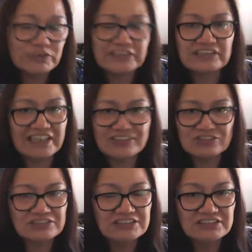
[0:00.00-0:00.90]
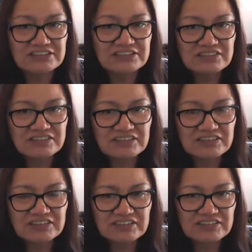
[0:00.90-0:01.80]
hundreds,
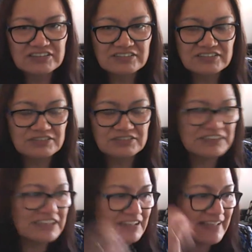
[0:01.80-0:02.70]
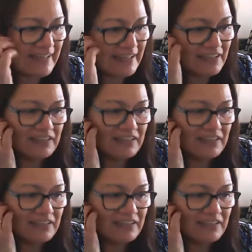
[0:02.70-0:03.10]
well, forget that.